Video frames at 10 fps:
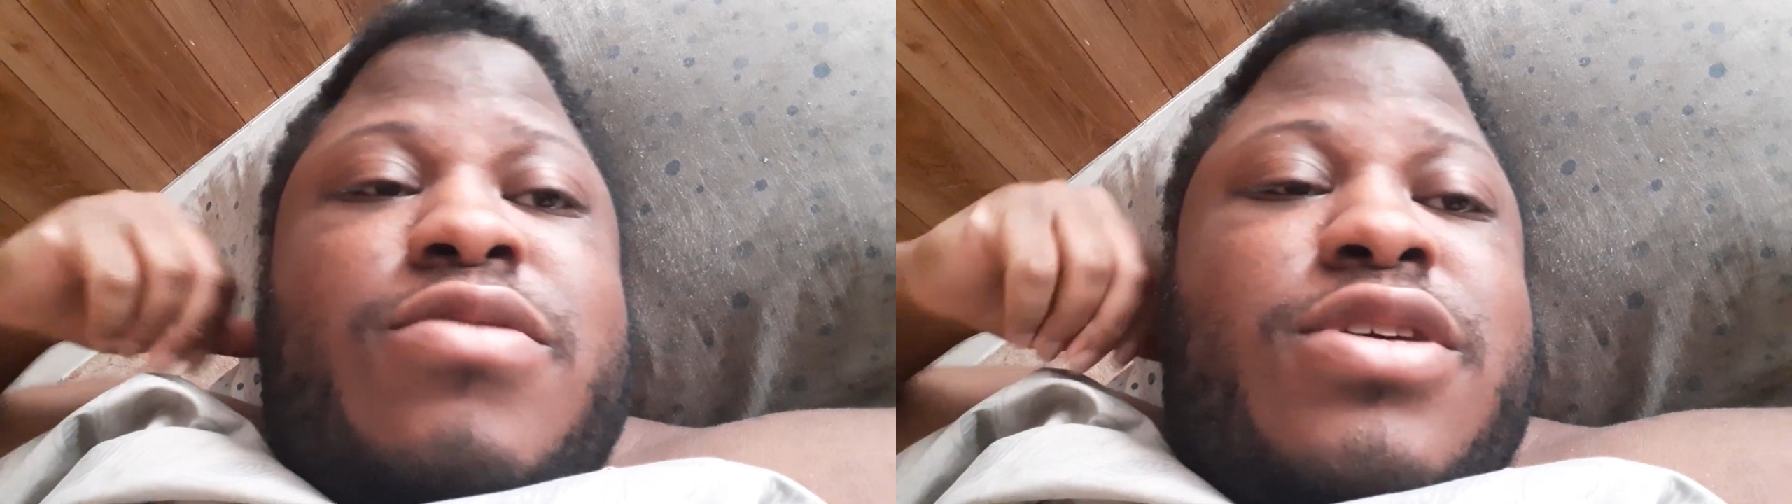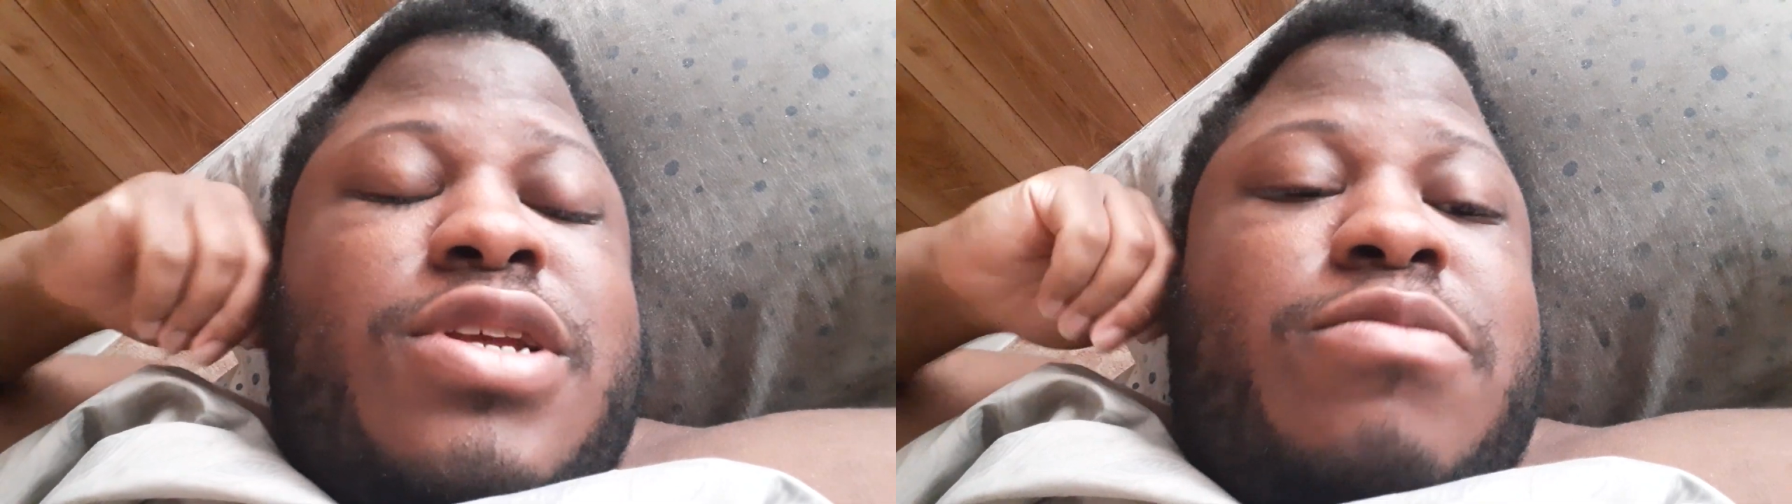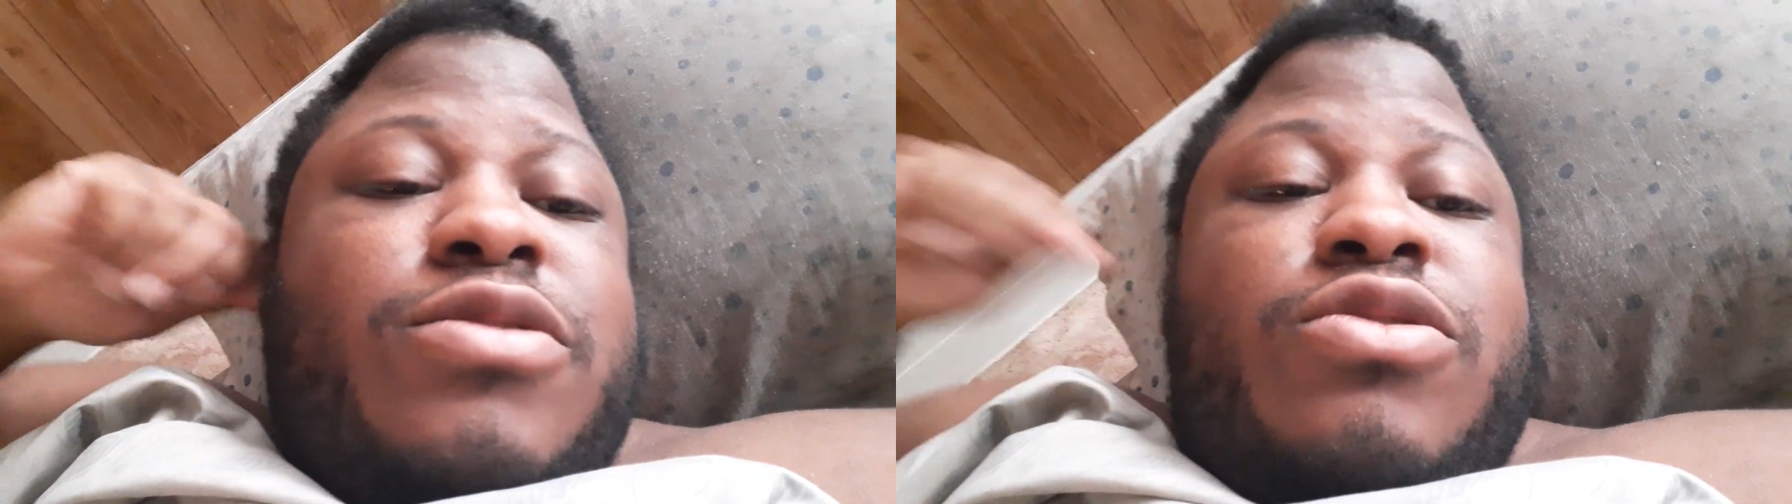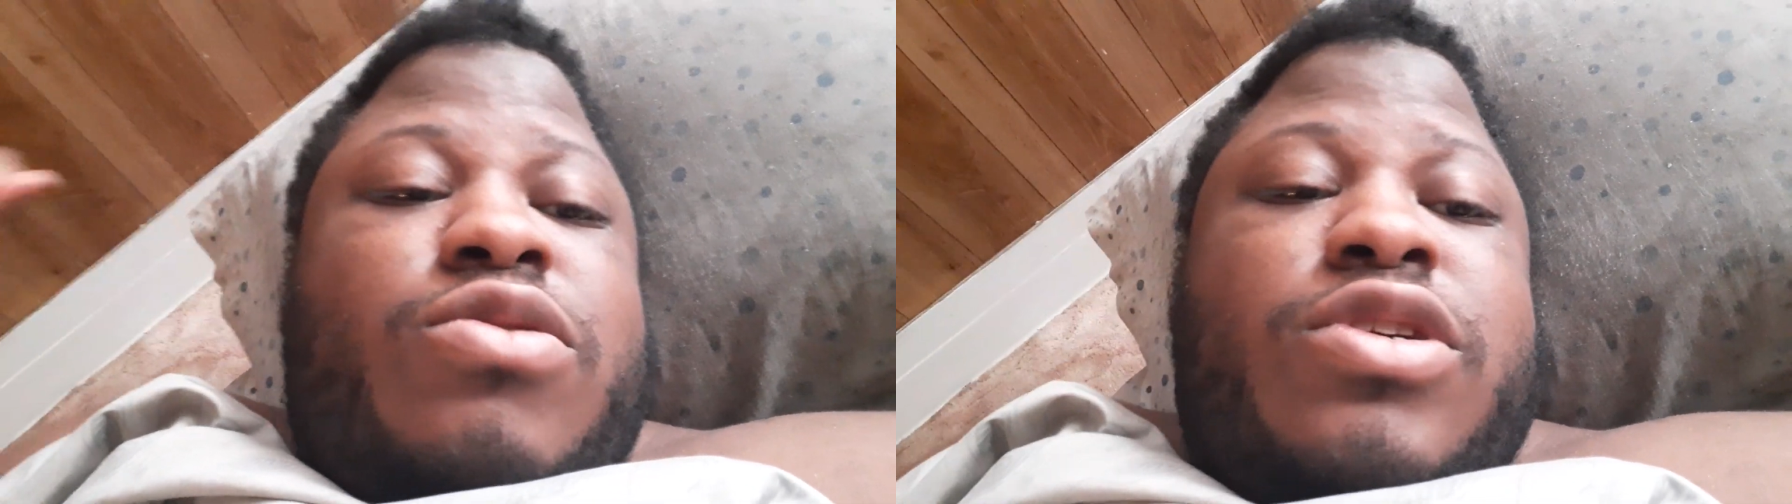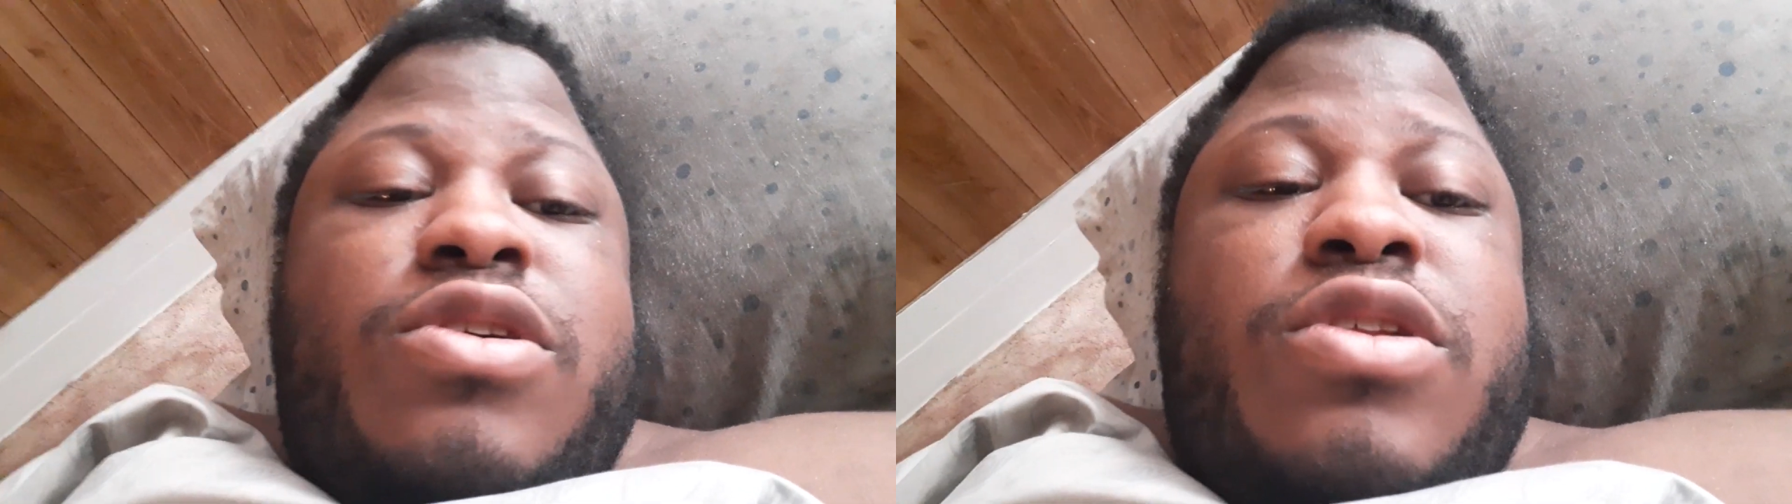And I'm
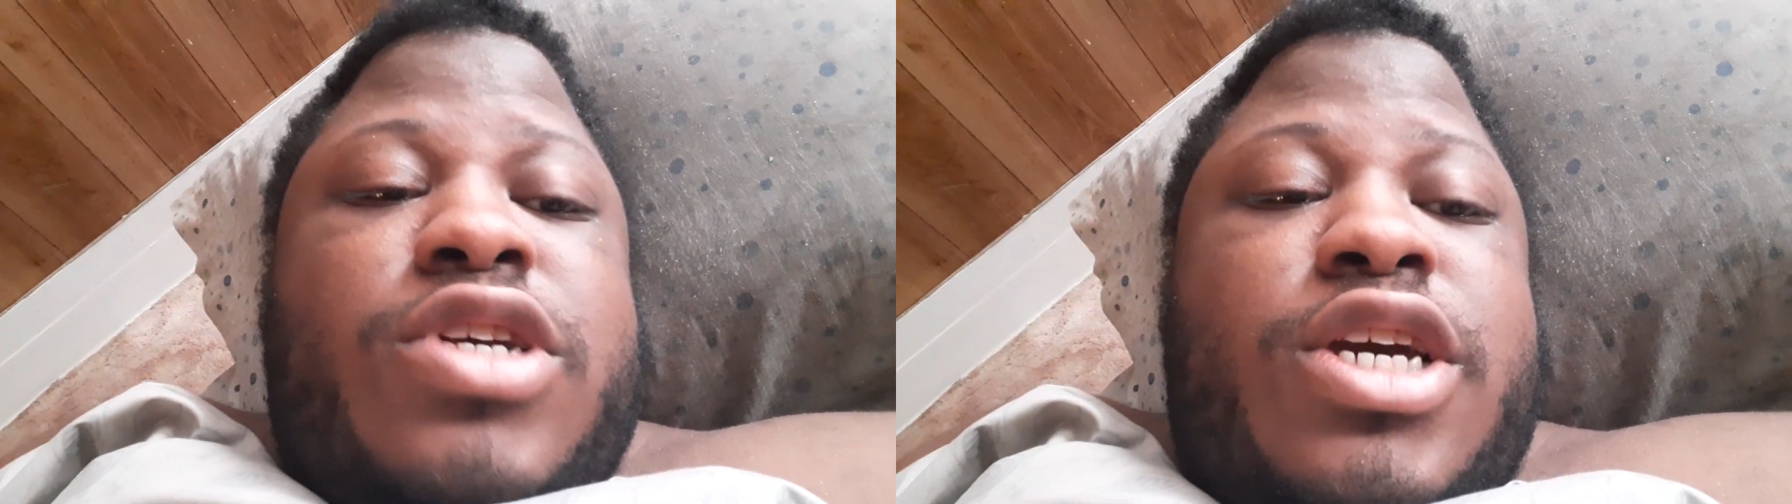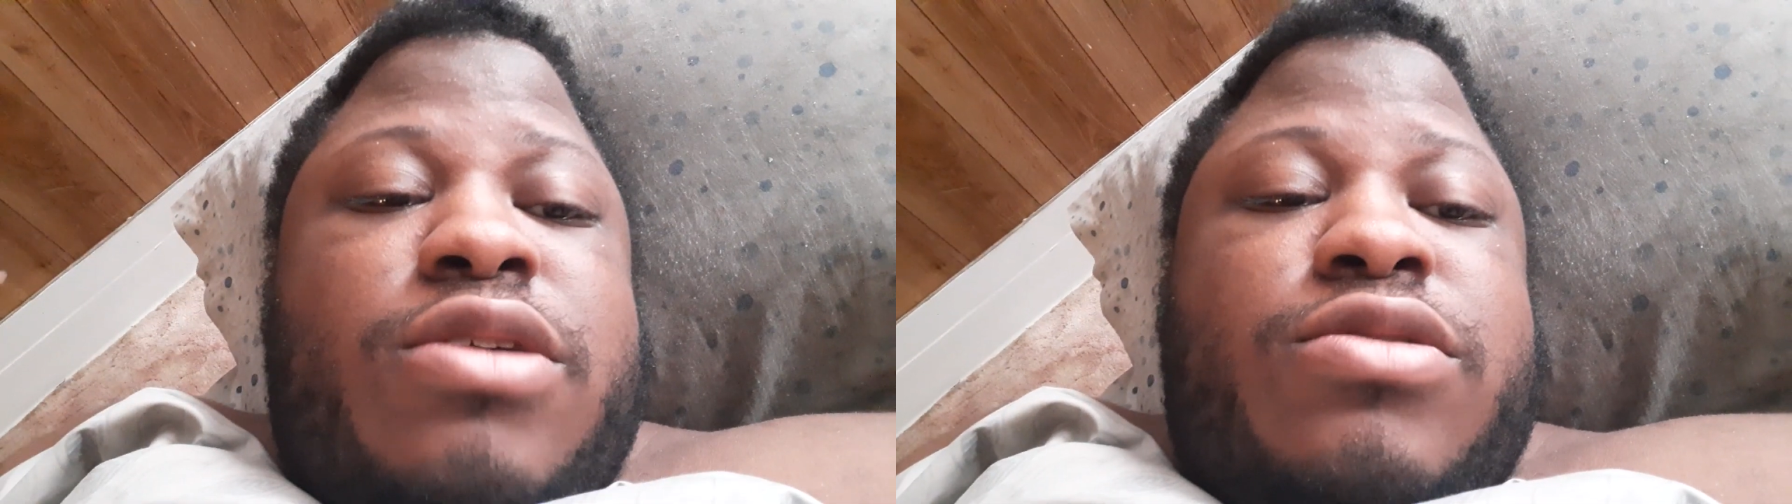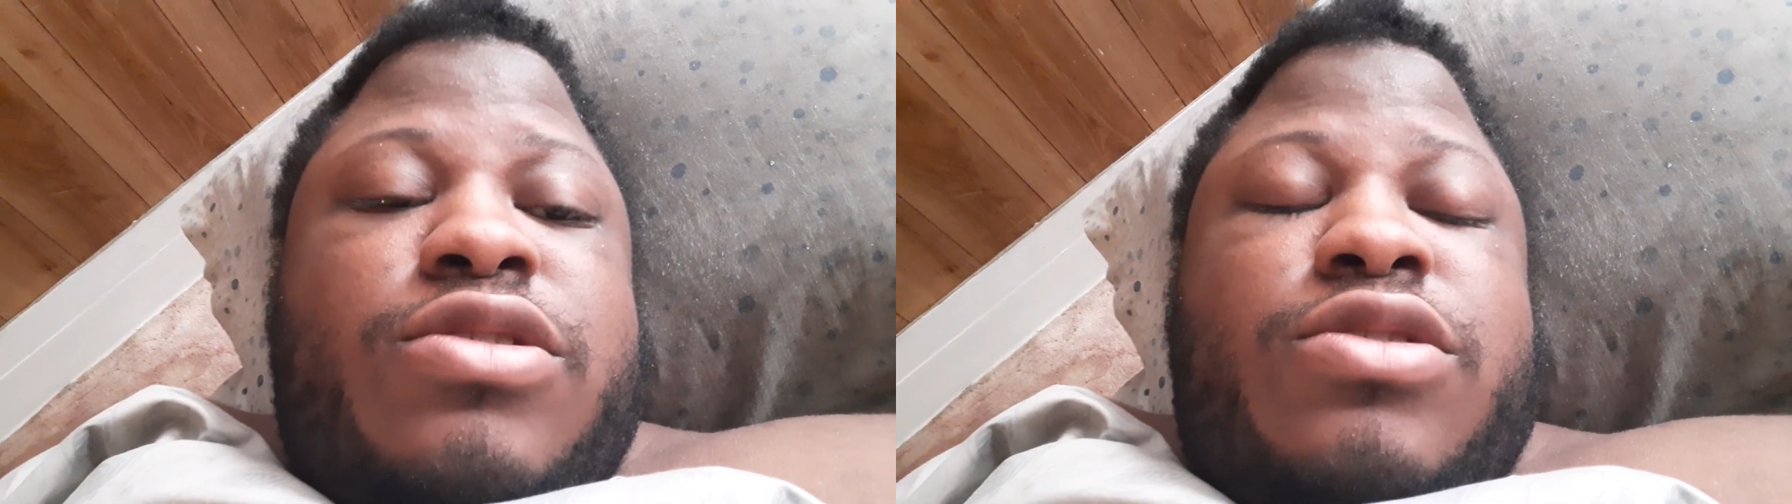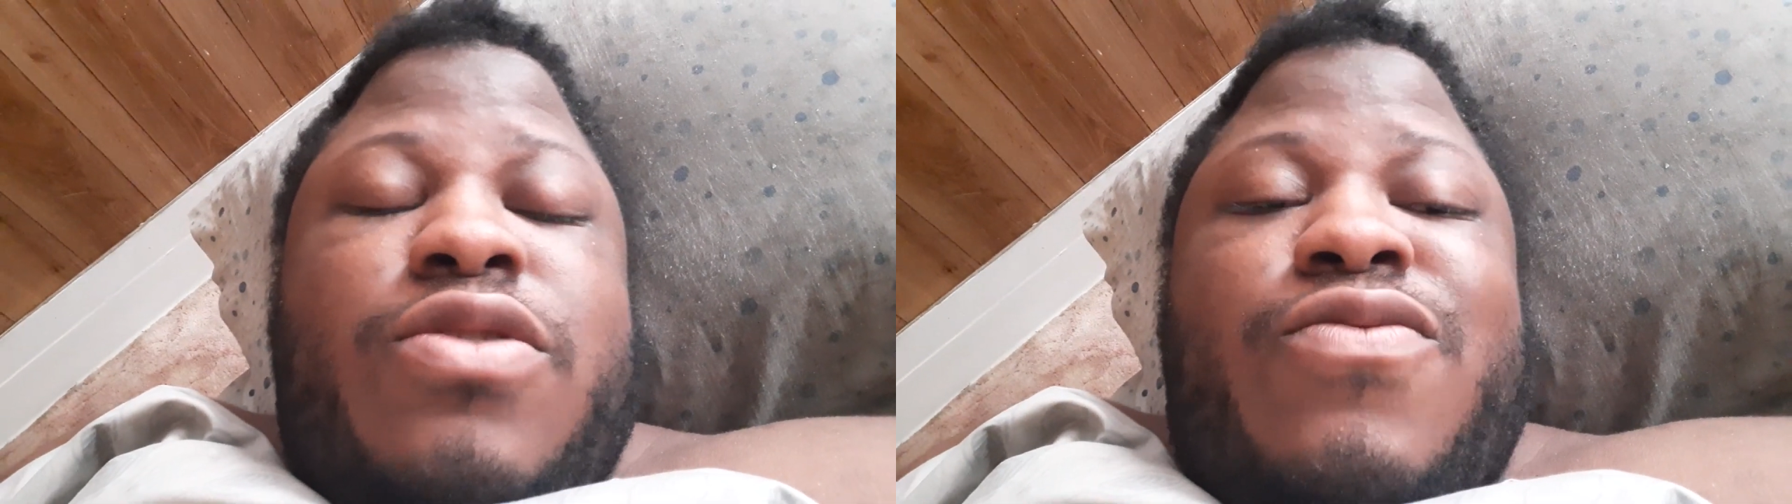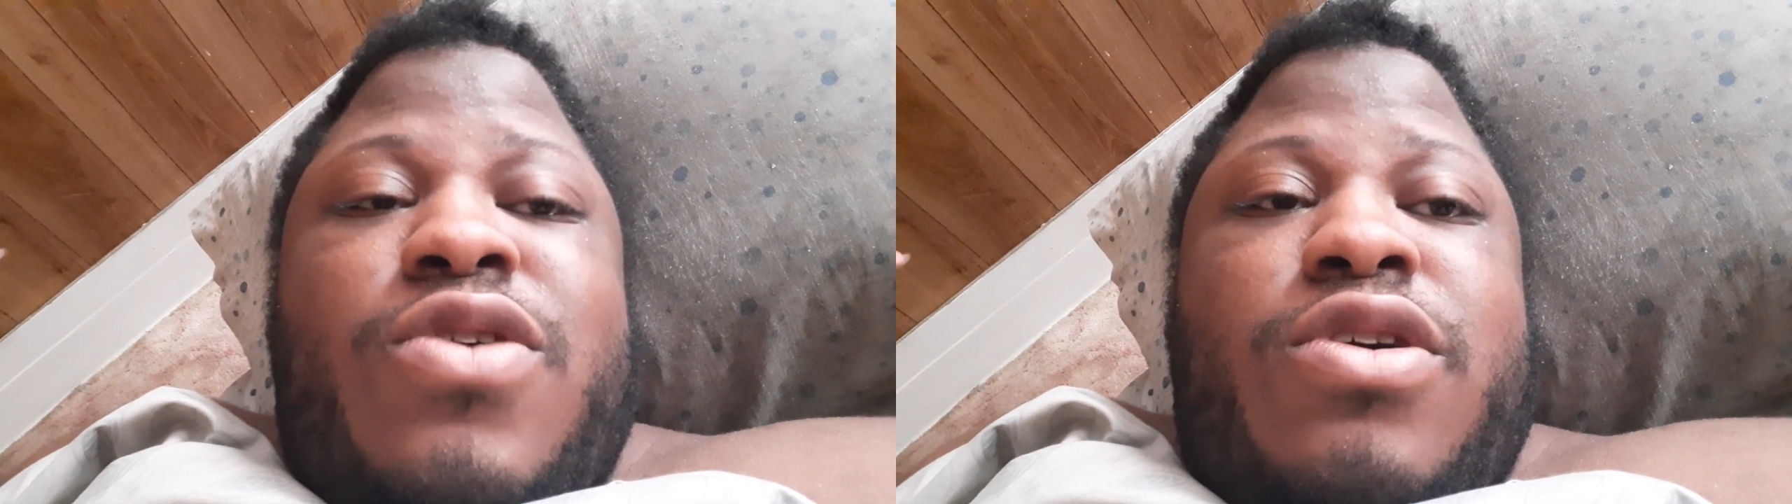enjoying all the characters
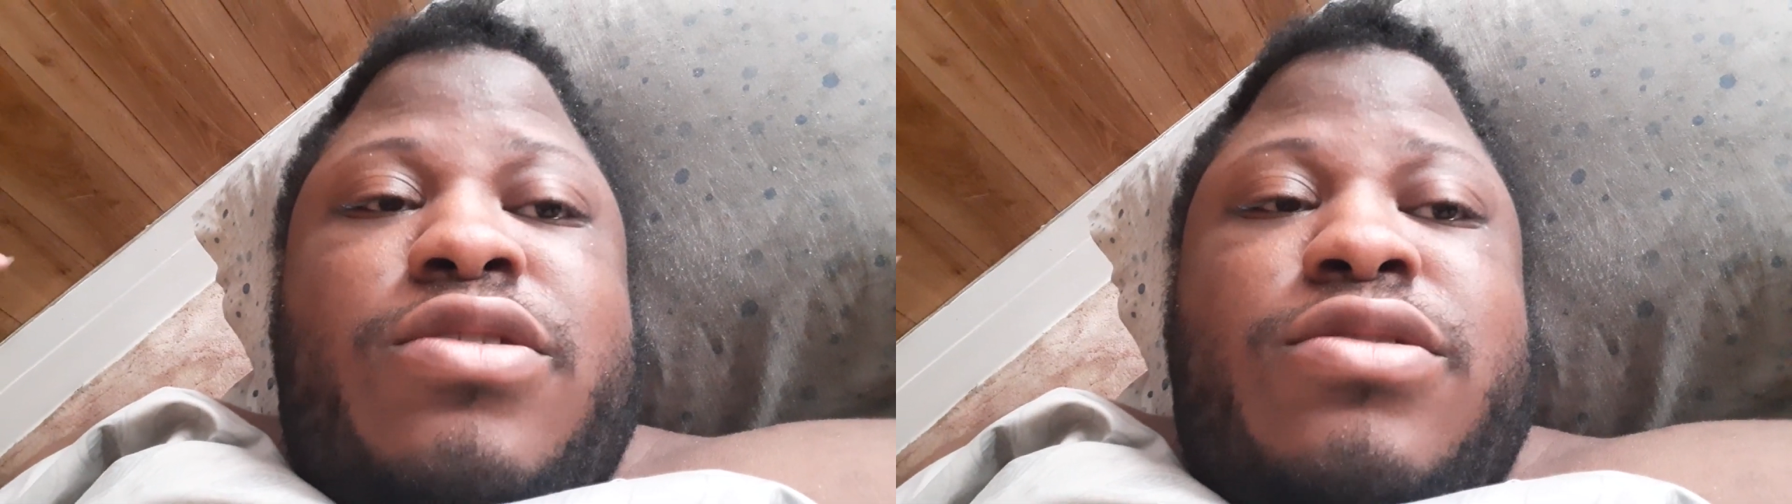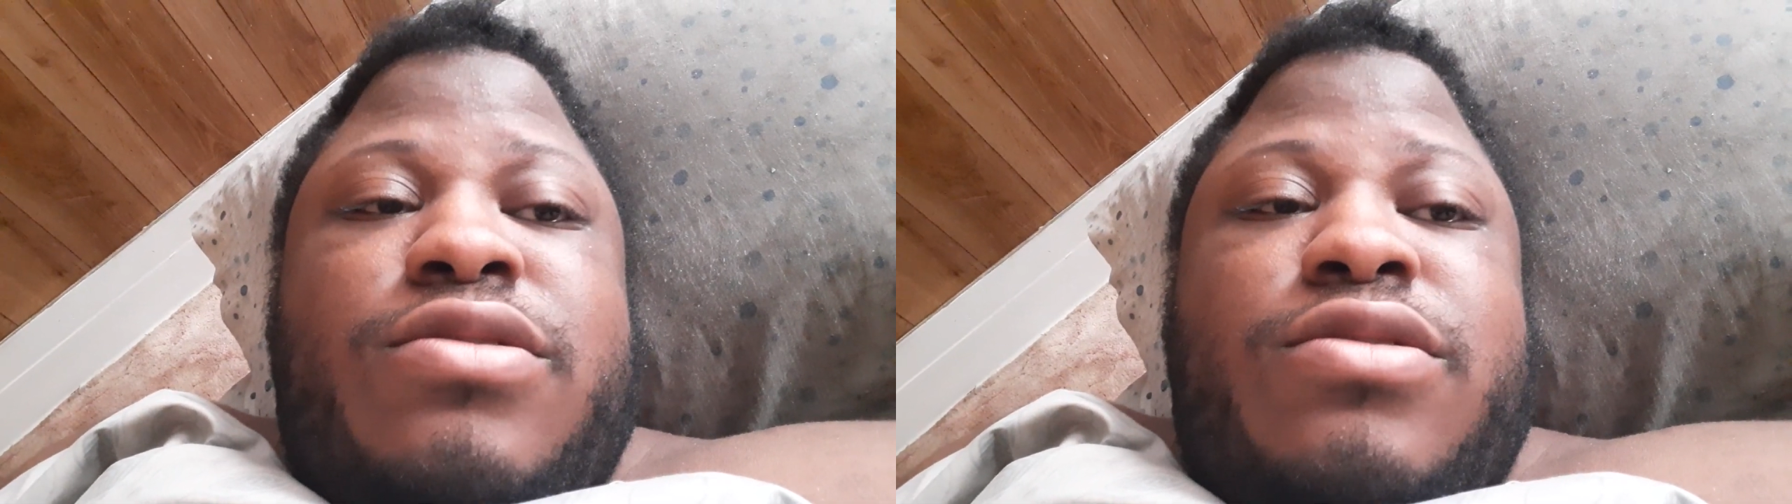so far.